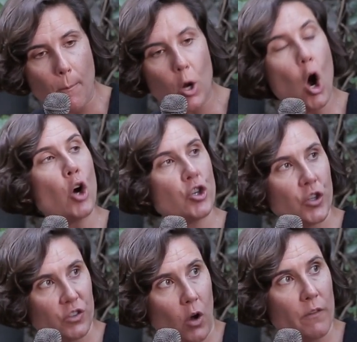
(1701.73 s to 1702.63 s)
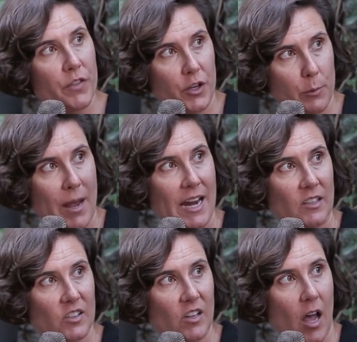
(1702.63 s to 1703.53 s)
conscious of the
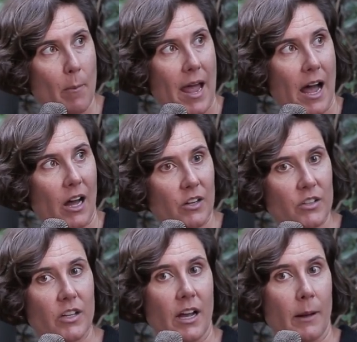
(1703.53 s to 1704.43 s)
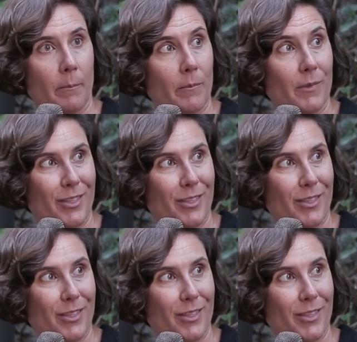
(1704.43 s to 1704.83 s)
debates about um,